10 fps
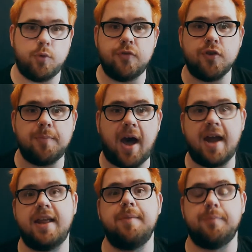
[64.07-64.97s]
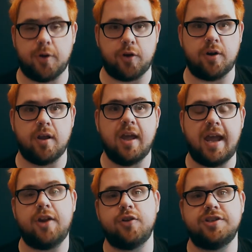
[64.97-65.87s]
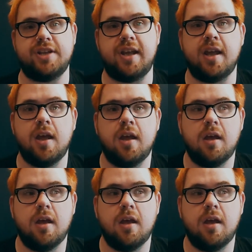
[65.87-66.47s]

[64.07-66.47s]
Move your body, burn energy.